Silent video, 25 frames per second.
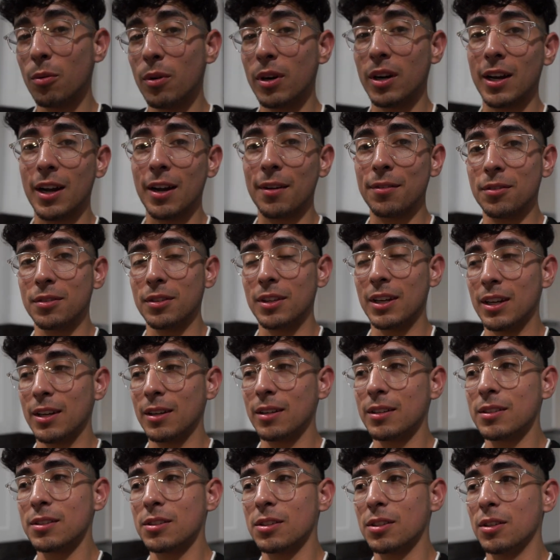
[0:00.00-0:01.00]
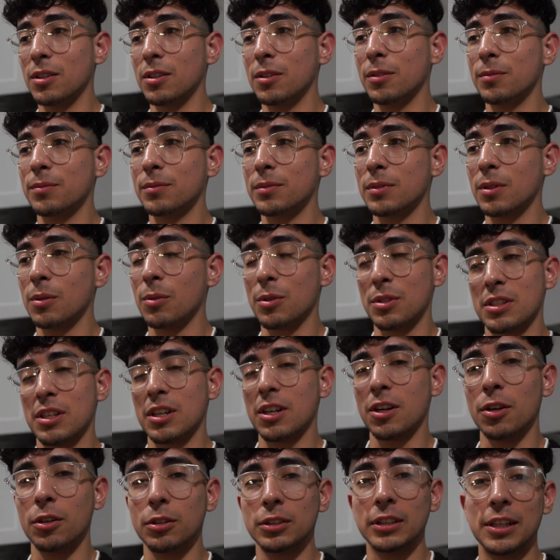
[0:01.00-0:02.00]
where after that. So we're just
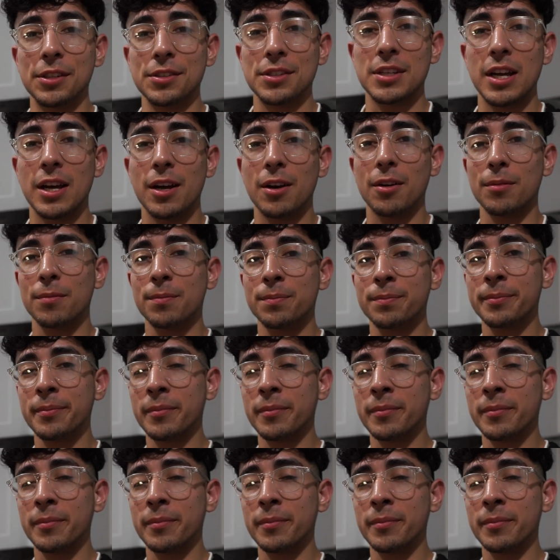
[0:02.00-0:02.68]
gonna go downtown,